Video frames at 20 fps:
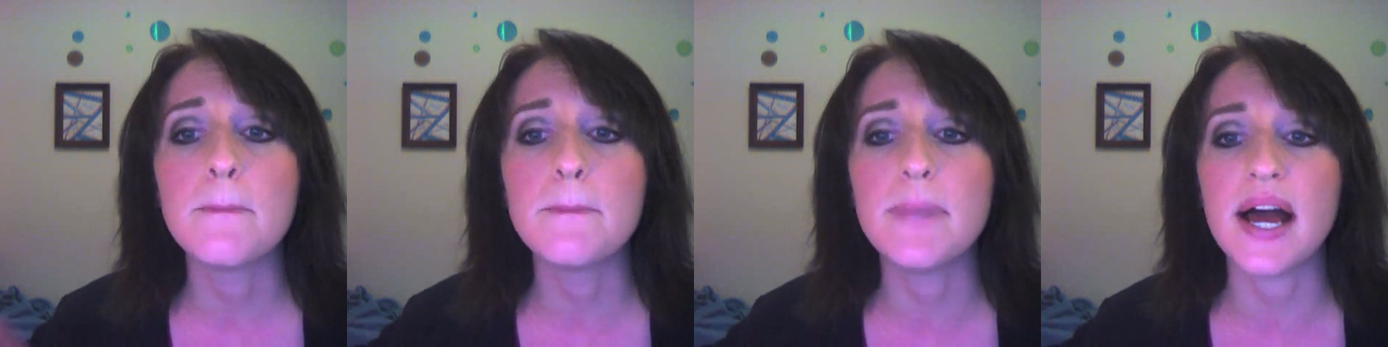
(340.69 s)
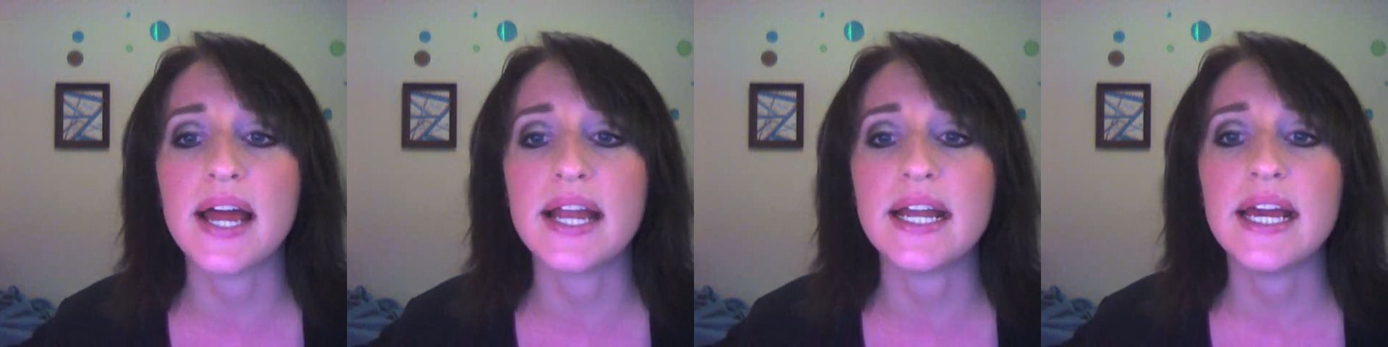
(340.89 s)

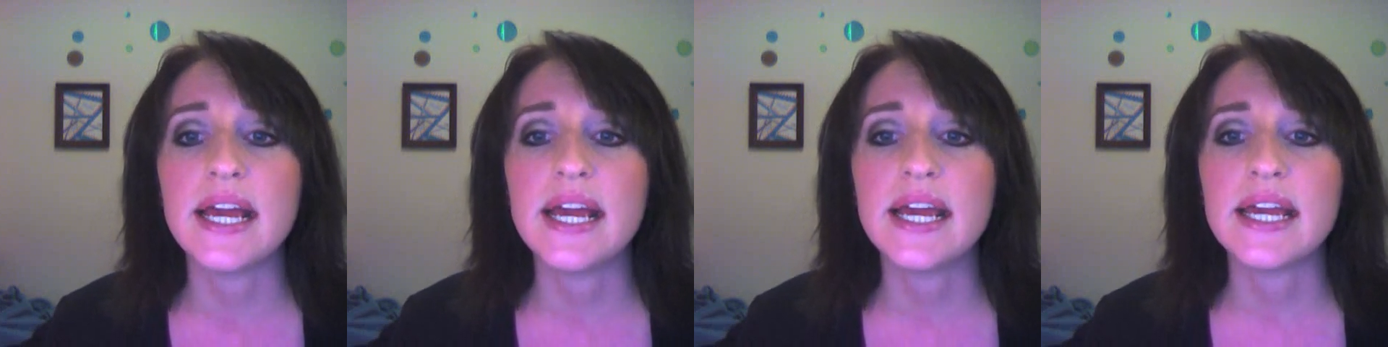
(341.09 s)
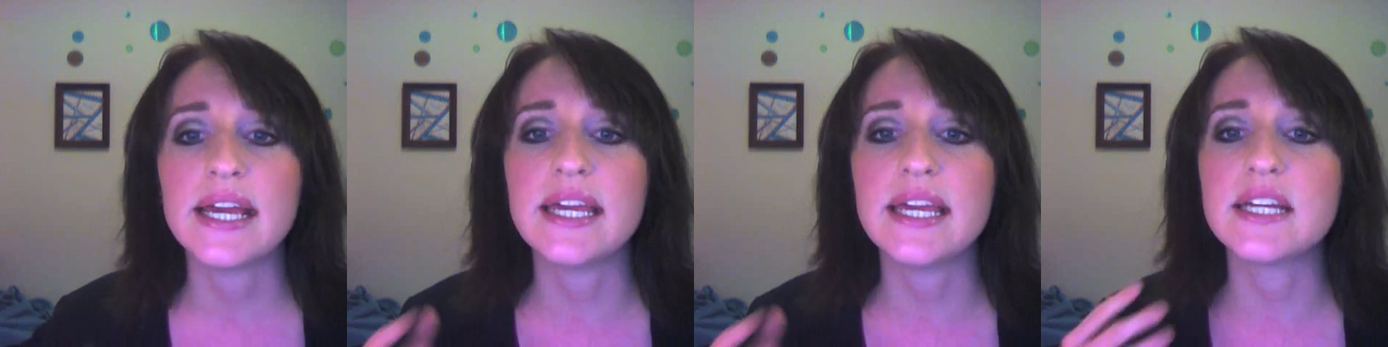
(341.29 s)
But
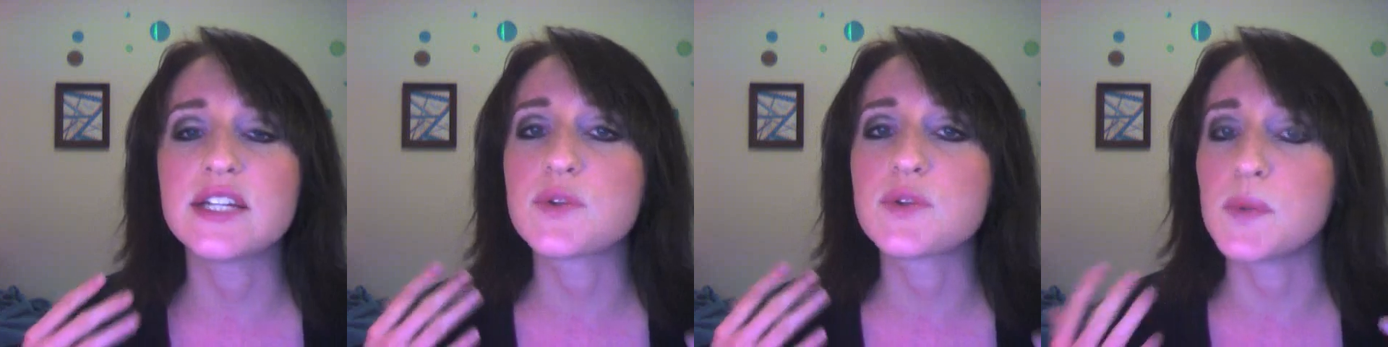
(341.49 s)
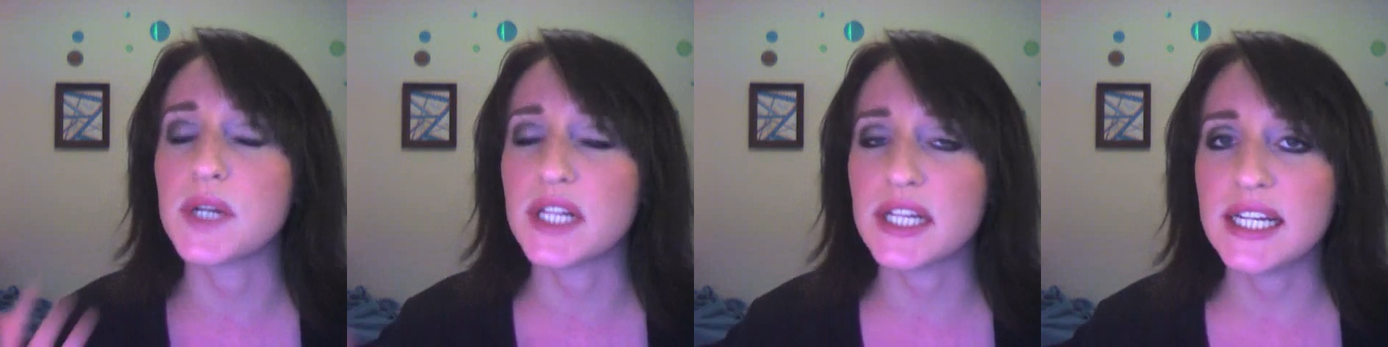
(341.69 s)
he
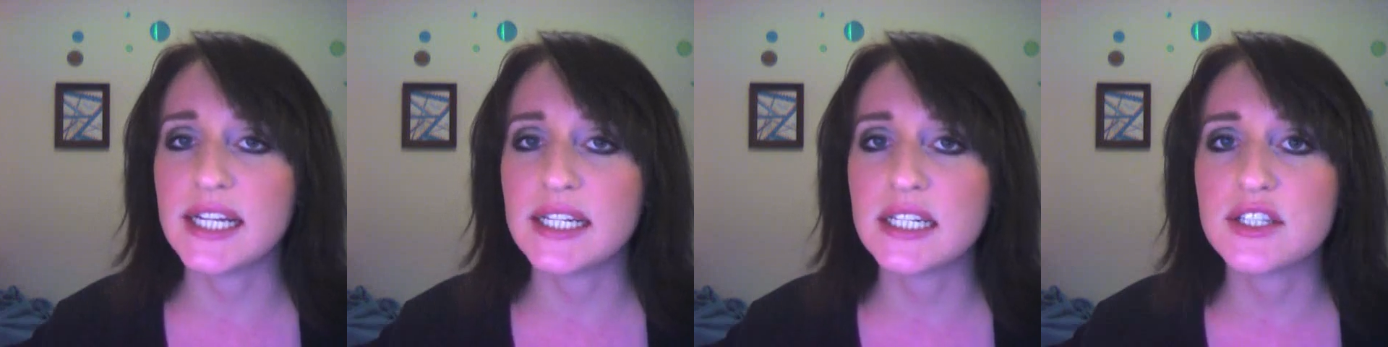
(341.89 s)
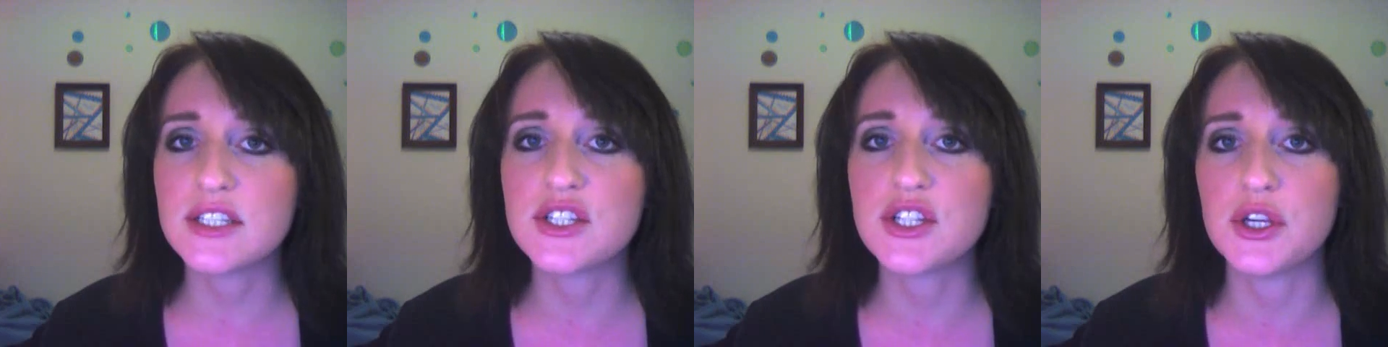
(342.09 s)
is
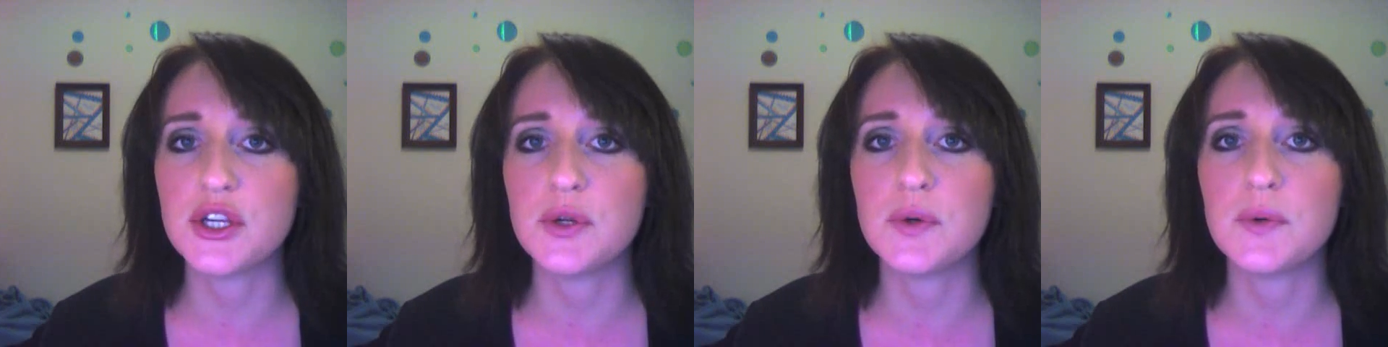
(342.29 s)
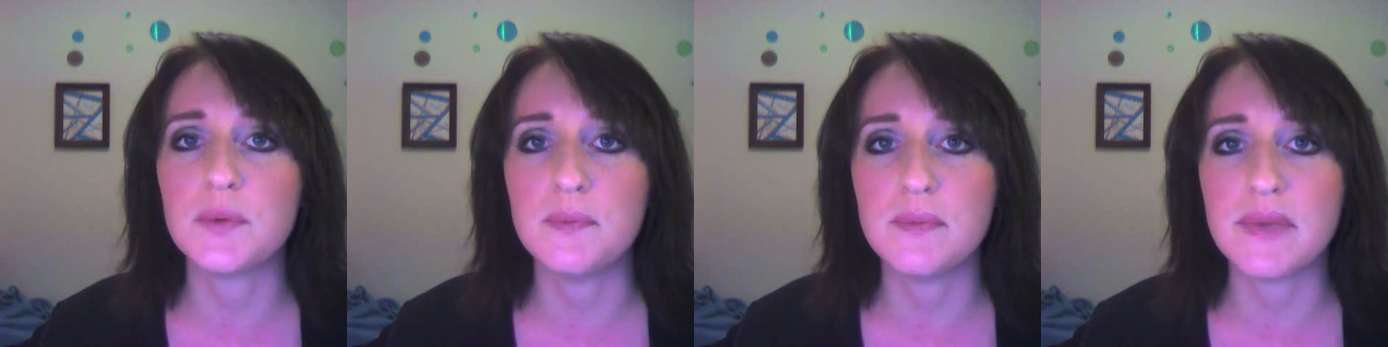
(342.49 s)
willing
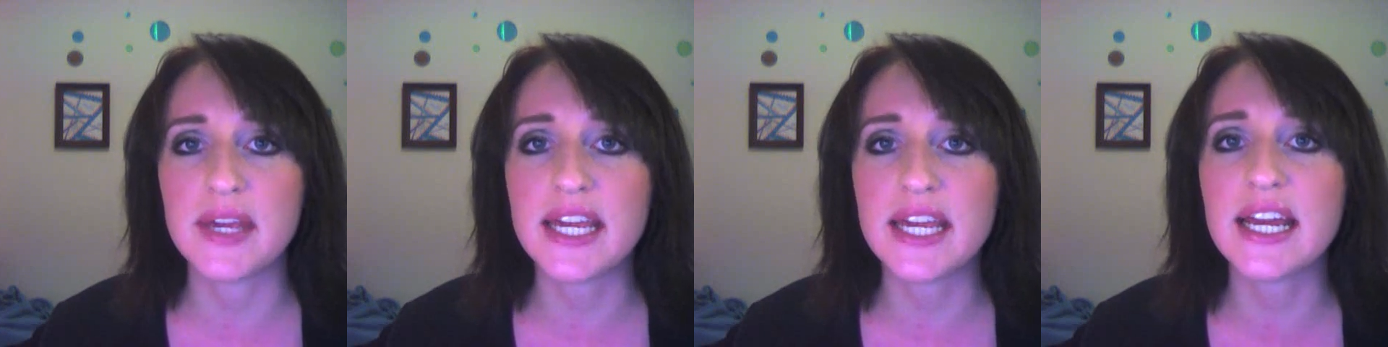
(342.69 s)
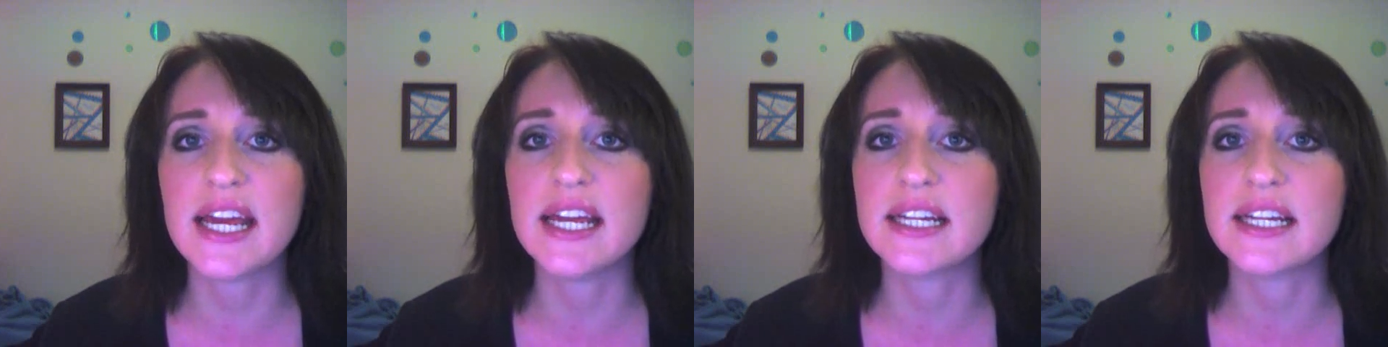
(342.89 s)
to meet